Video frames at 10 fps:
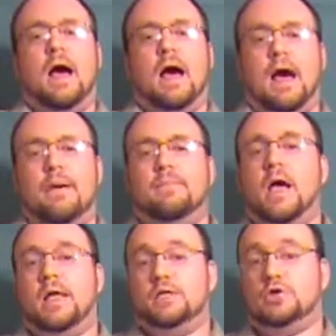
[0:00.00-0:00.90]
I'm
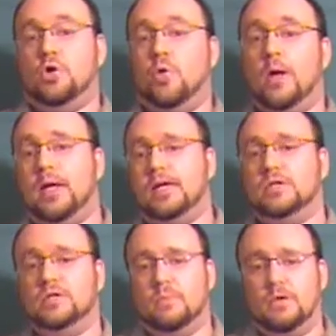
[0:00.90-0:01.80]
not as quick
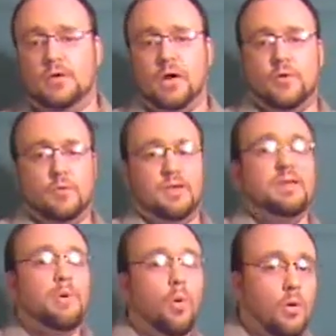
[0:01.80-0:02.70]
as some of the other
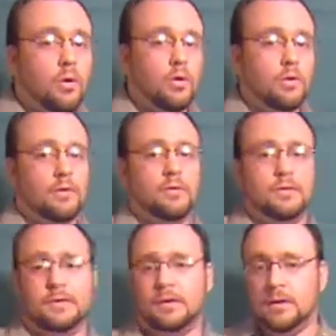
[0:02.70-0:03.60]
people
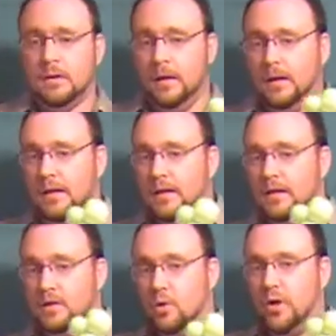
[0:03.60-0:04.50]

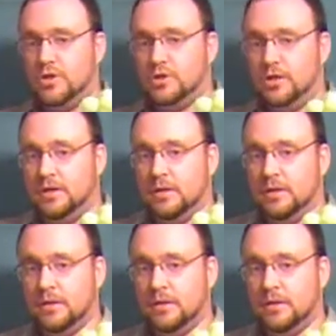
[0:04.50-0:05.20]
in question.